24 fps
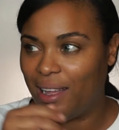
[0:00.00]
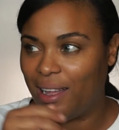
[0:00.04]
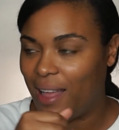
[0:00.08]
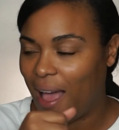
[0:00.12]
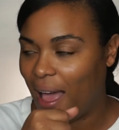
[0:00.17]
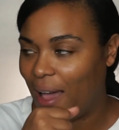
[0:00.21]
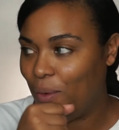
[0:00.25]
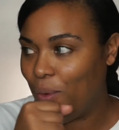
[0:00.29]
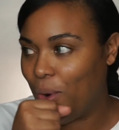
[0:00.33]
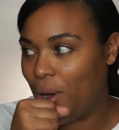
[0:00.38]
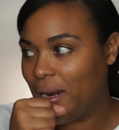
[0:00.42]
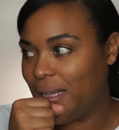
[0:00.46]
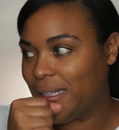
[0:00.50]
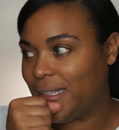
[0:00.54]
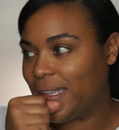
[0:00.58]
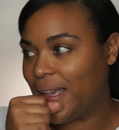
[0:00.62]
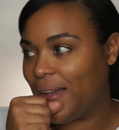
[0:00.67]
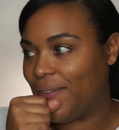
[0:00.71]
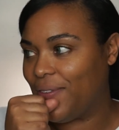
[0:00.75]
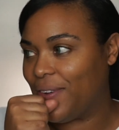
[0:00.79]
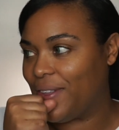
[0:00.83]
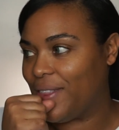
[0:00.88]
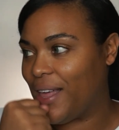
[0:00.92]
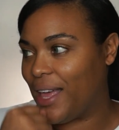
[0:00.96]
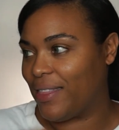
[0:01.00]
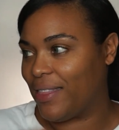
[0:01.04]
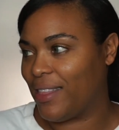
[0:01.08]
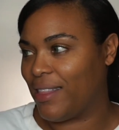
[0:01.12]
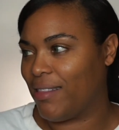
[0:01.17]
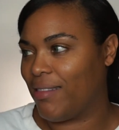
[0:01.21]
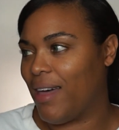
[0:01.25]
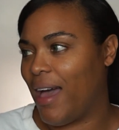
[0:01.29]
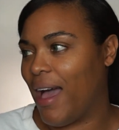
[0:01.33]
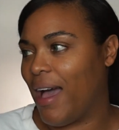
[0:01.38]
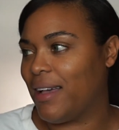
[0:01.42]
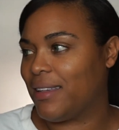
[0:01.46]
I want to say for like the
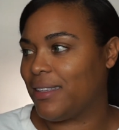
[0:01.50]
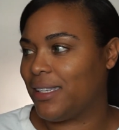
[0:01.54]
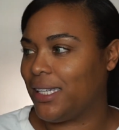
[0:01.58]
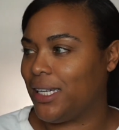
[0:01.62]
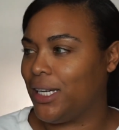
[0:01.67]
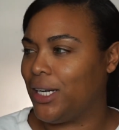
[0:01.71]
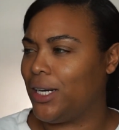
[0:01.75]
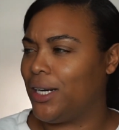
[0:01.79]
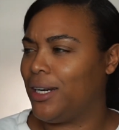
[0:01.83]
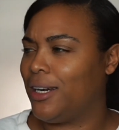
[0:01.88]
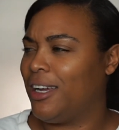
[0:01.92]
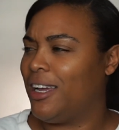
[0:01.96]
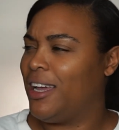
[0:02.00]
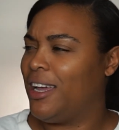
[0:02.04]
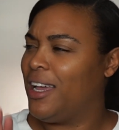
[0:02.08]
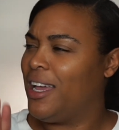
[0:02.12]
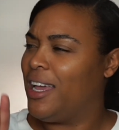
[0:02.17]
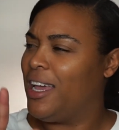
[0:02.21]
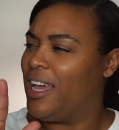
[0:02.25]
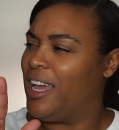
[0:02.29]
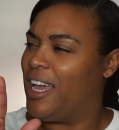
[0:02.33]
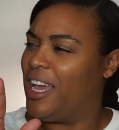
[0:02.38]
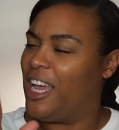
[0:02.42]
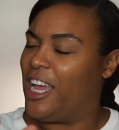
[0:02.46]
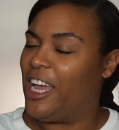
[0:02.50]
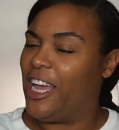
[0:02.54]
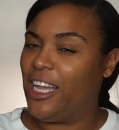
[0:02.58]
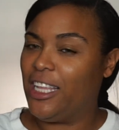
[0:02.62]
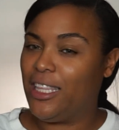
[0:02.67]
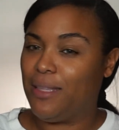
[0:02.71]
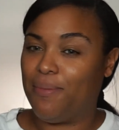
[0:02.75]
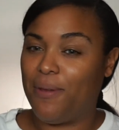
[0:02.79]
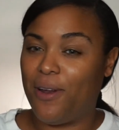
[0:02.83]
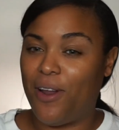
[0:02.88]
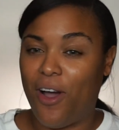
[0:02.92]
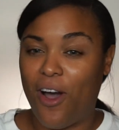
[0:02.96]
last year
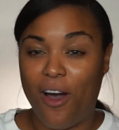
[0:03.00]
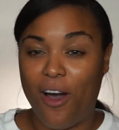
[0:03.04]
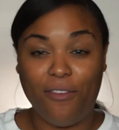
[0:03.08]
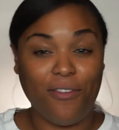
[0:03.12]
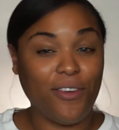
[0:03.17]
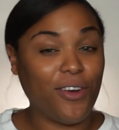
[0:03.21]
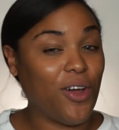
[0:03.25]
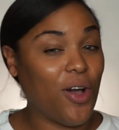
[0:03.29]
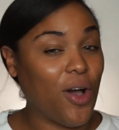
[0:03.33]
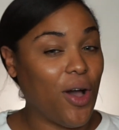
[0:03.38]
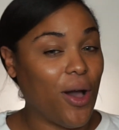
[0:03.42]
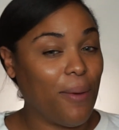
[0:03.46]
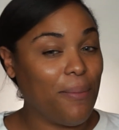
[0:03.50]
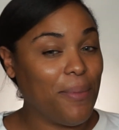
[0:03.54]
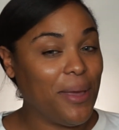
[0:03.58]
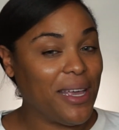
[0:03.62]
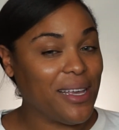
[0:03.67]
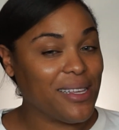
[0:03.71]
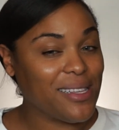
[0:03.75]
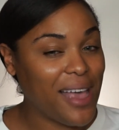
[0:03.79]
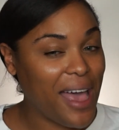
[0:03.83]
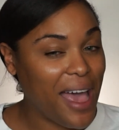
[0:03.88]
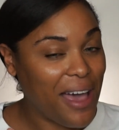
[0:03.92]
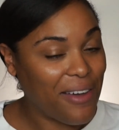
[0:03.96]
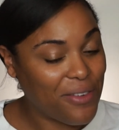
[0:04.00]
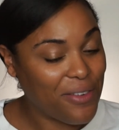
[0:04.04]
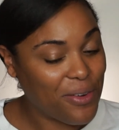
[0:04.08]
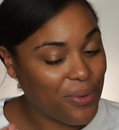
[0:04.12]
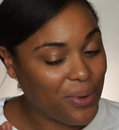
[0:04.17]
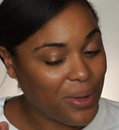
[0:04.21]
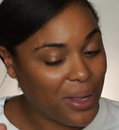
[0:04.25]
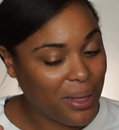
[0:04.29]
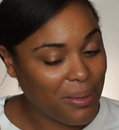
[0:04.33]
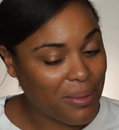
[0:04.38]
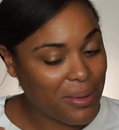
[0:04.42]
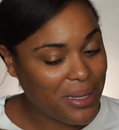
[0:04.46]
it's been off and on because I haven't
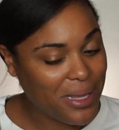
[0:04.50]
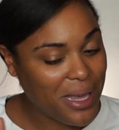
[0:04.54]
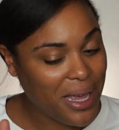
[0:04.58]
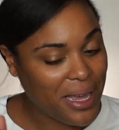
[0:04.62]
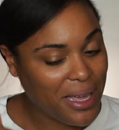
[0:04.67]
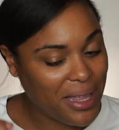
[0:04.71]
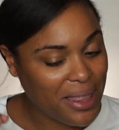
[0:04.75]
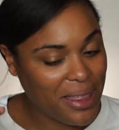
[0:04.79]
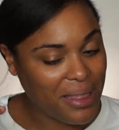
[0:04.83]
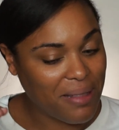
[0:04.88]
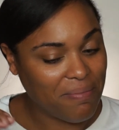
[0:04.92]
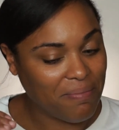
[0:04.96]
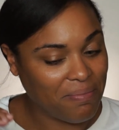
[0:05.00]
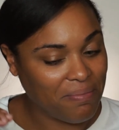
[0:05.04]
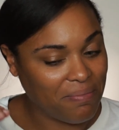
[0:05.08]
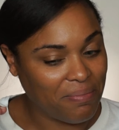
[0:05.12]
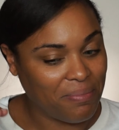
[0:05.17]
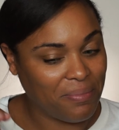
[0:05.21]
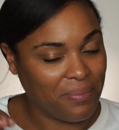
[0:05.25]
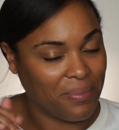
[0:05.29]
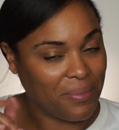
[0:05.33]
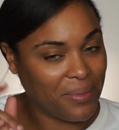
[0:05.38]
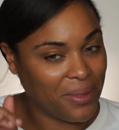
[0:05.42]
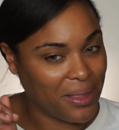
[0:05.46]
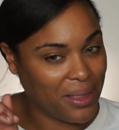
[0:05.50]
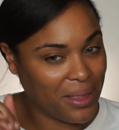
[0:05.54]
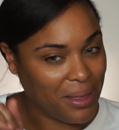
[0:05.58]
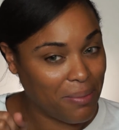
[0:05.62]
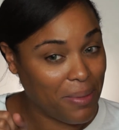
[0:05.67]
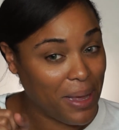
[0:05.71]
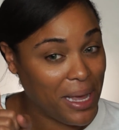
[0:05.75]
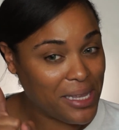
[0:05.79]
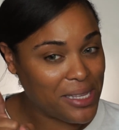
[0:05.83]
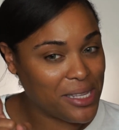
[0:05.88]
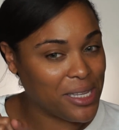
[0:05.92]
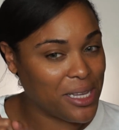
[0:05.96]
really been taking the
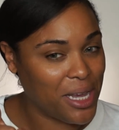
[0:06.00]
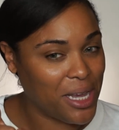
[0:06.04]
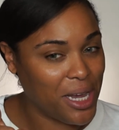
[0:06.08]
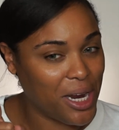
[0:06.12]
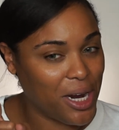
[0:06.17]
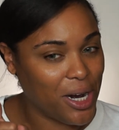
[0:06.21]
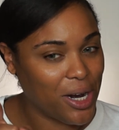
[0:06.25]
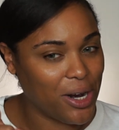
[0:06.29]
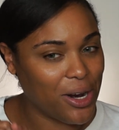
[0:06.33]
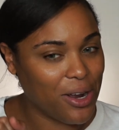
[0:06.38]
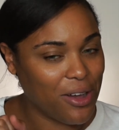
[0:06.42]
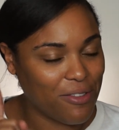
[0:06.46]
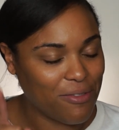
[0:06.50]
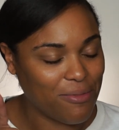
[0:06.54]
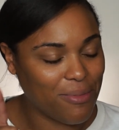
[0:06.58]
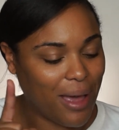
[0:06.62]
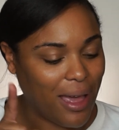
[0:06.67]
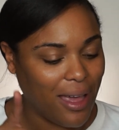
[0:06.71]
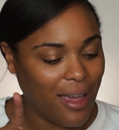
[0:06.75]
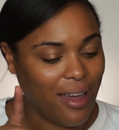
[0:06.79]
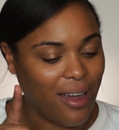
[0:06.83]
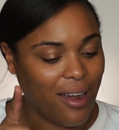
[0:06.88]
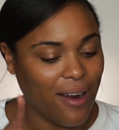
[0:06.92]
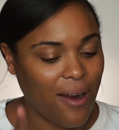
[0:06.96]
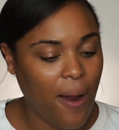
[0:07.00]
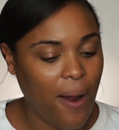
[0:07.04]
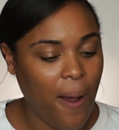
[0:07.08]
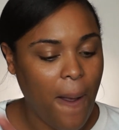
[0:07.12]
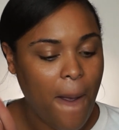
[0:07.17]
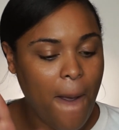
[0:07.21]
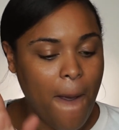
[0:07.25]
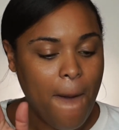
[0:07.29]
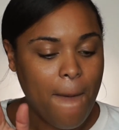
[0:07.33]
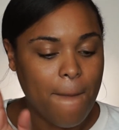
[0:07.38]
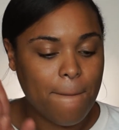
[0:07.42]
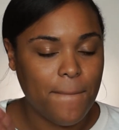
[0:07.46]
best care of my hair,
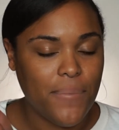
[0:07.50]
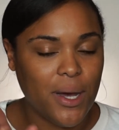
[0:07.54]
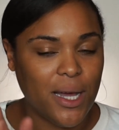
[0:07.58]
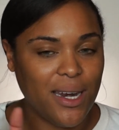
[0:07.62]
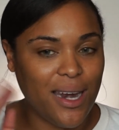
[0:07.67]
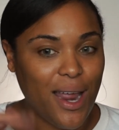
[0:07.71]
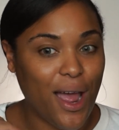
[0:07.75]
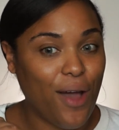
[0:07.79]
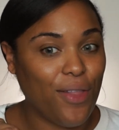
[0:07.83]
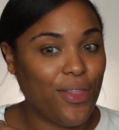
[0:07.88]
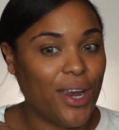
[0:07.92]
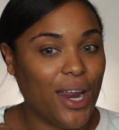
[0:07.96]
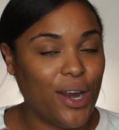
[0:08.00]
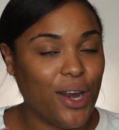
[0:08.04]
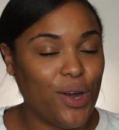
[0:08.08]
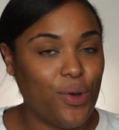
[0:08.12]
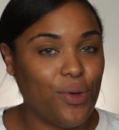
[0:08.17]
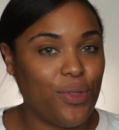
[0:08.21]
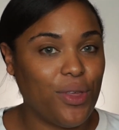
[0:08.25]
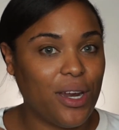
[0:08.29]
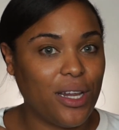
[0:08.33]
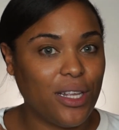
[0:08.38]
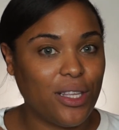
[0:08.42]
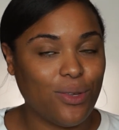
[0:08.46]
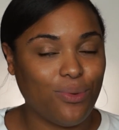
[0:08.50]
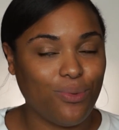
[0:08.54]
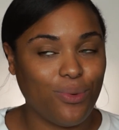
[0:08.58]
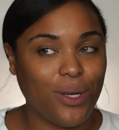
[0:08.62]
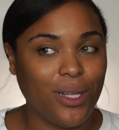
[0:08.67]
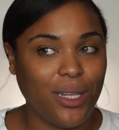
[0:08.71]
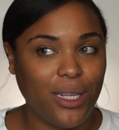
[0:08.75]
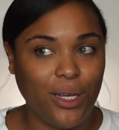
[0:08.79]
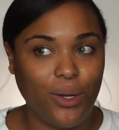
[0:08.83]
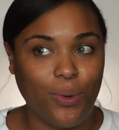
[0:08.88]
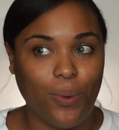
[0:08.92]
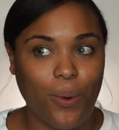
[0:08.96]
but now that I know that it's
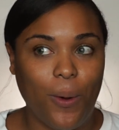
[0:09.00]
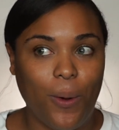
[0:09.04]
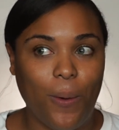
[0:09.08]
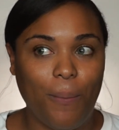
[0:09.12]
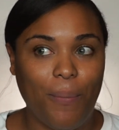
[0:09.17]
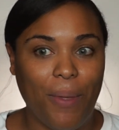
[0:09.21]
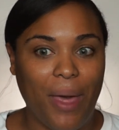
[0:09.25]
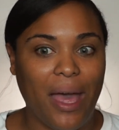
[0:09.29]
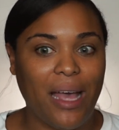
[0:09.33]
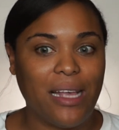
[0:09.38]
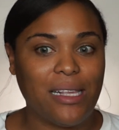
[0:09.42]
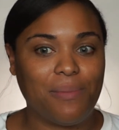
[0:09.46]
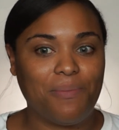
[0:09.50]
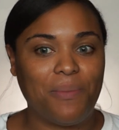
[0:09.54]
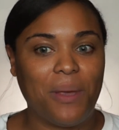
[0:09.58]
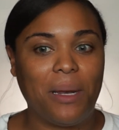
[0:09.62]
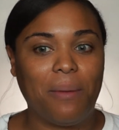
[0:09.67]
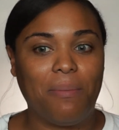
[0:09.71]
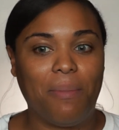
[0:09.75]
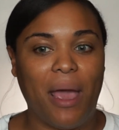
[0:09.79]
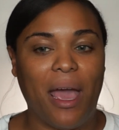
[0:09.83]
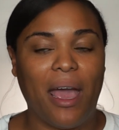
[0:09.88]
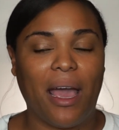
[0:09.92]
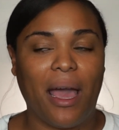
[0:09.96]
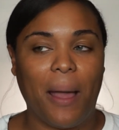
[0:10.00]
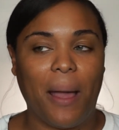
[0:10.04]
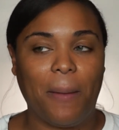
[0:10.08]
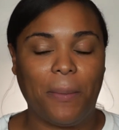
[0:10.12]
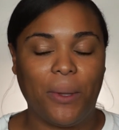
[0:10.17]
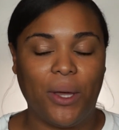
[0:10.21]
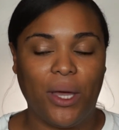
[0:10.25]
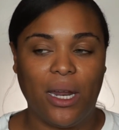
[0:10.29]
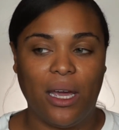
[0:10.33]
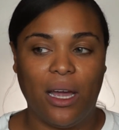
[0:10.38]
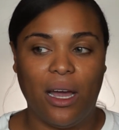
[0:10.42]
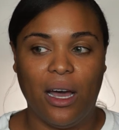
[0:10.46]
really grown past mid back, I'm
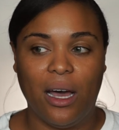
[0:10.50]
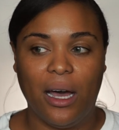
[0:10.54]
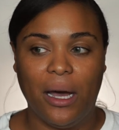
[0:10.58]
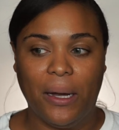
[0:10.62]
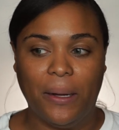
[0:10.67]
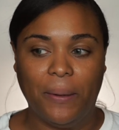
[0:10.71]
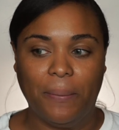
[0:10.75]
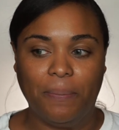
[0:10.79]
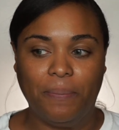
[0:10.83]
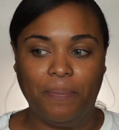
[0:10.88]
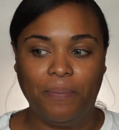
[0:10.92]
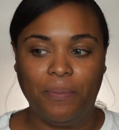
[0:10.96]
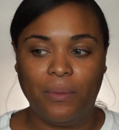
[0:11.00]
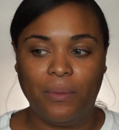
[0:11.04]
gonna